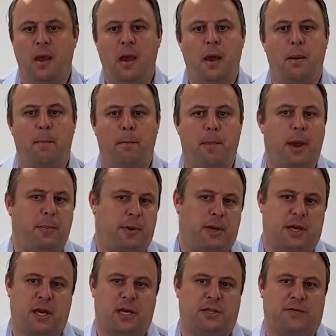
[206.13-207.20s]
Mapping
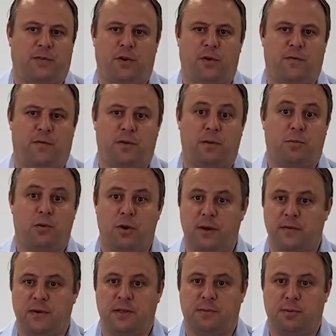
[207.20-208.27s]
cash flow for the
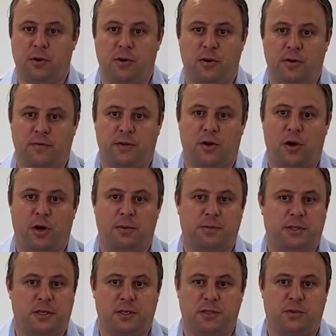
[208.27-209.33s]
previous period of time,
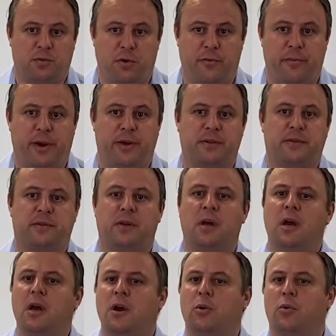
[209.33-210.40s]
such as 12 months,
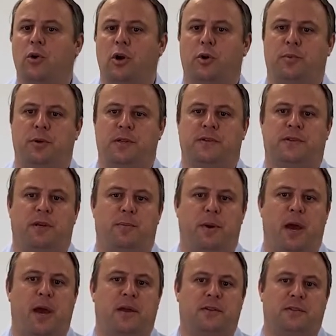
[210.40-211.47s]
will help you to see
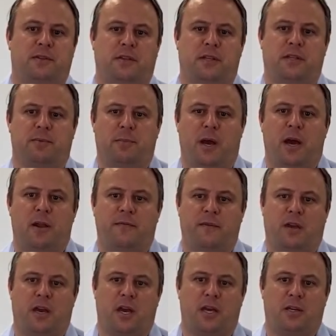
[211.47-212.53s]
patterns in the demand for
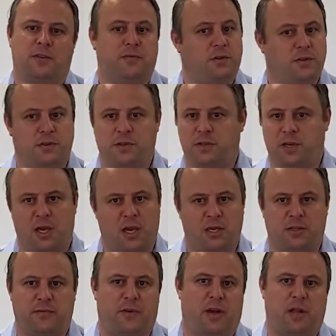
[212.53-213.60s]
cash versus your
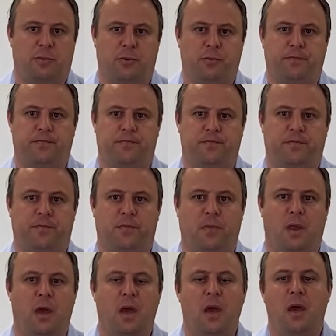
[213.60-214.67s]
cash available.
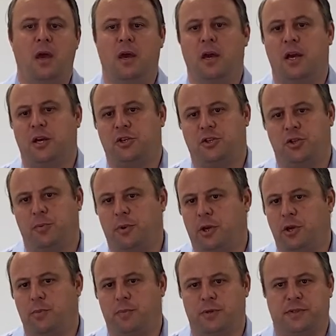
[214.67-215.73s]
Assuming
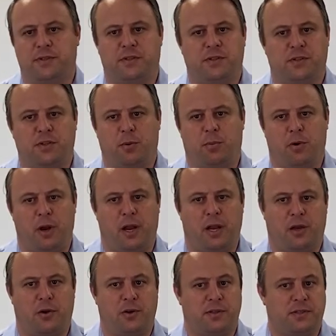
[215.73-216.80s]
your business is
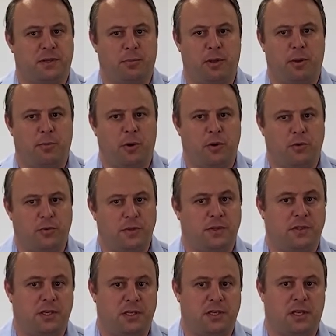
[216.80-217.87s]
operating on a similar model
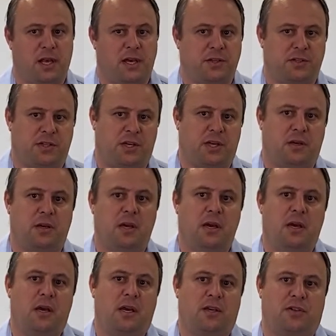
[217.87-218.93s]
this year to last year,
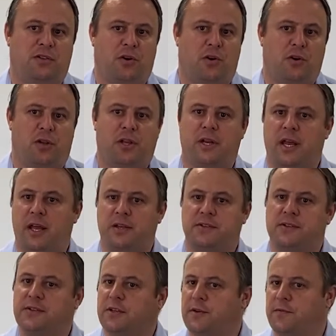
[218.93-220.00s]
historical
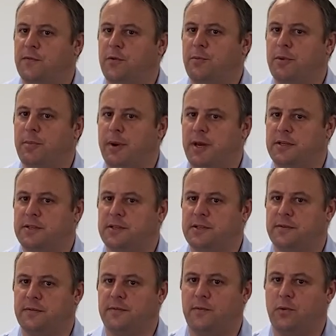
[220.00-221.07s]
analysis can form the basis
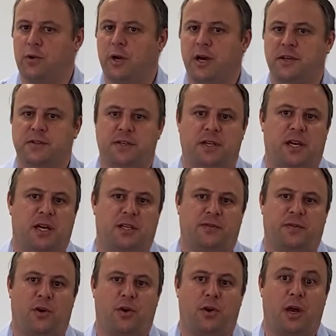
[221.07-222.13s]
of forecasting cash
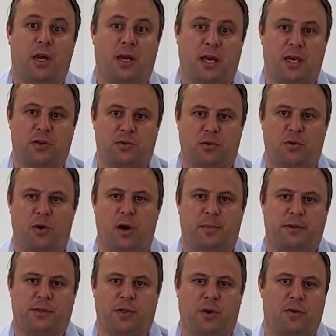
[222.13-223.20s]
flow and cash
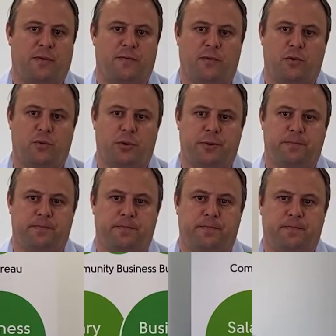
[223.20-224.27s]
requirements going forward.
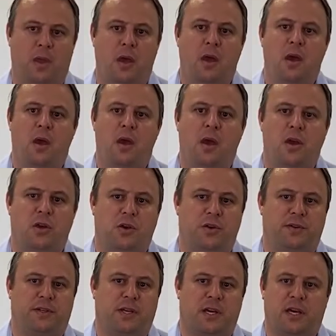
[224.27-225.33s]

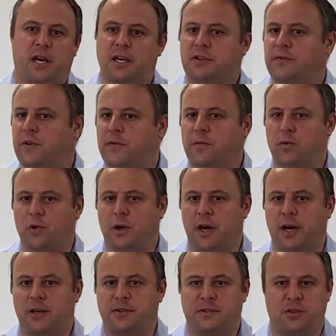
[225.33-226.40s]
Using a cash flow
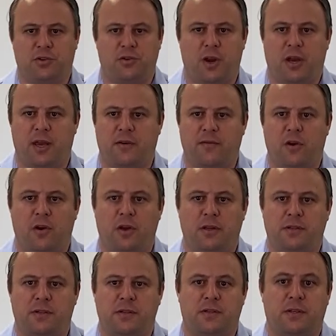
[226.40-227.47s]
forecast and tracking
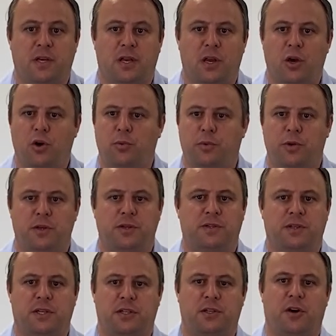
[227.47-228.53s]
variances can help you to
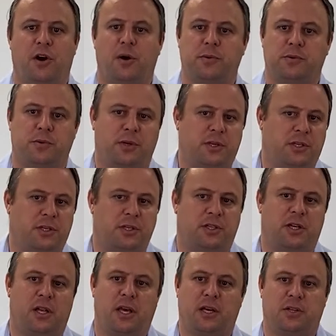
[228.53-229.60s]
see times when
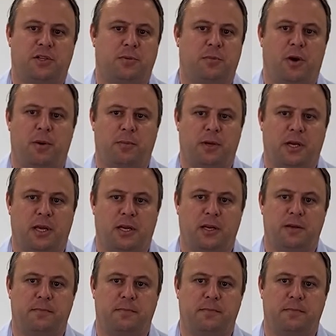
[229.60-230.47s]
additional action might be needed.